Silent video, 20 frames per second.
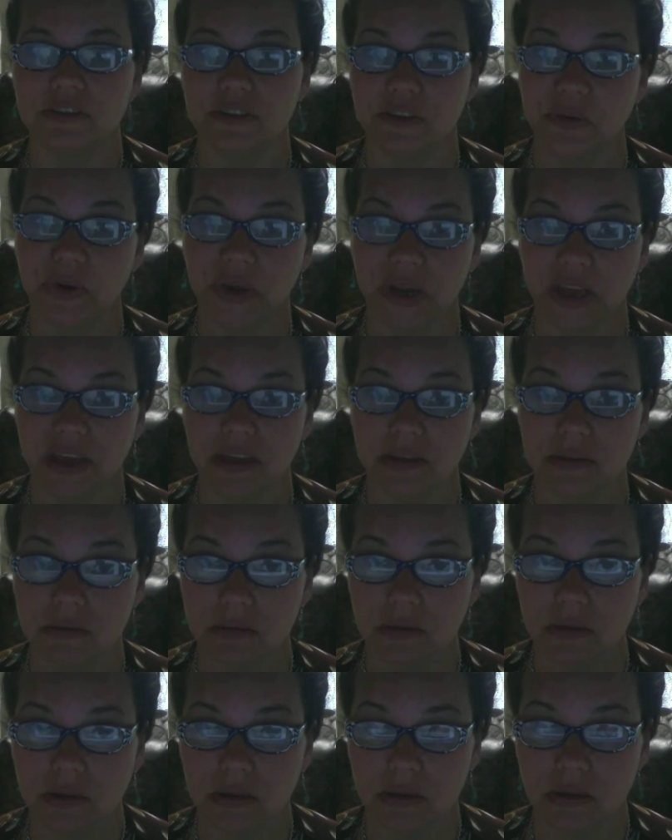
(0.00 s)
doing it.
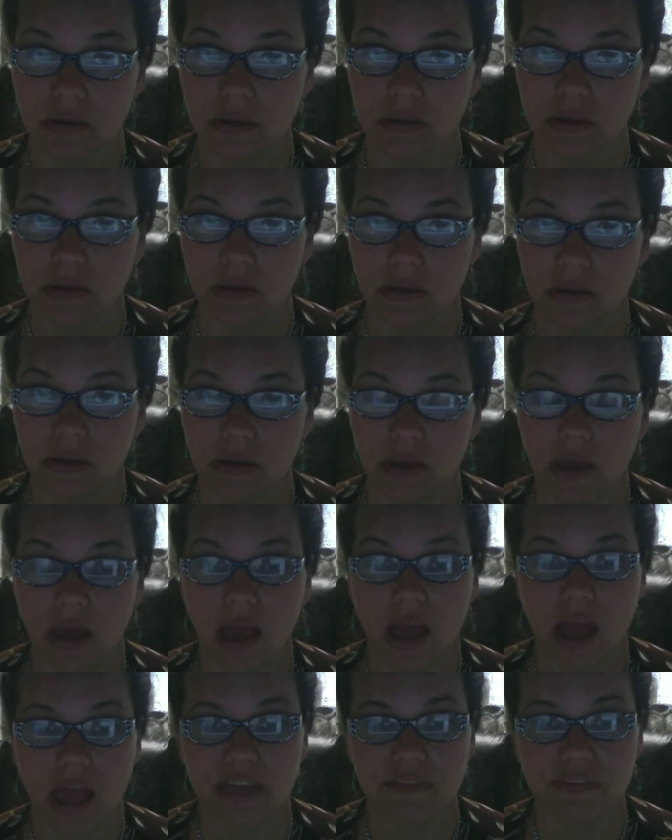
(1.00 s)

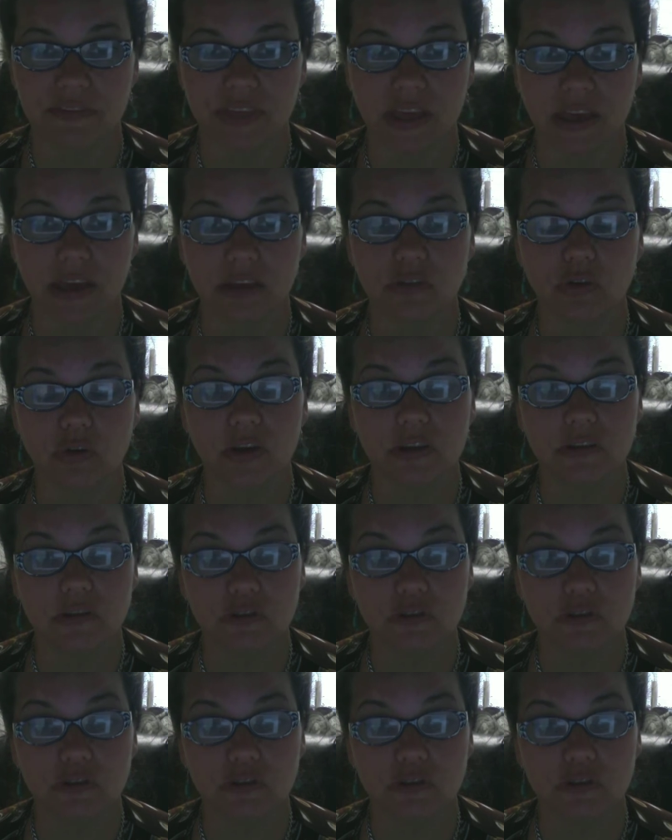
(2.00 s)
If the answer is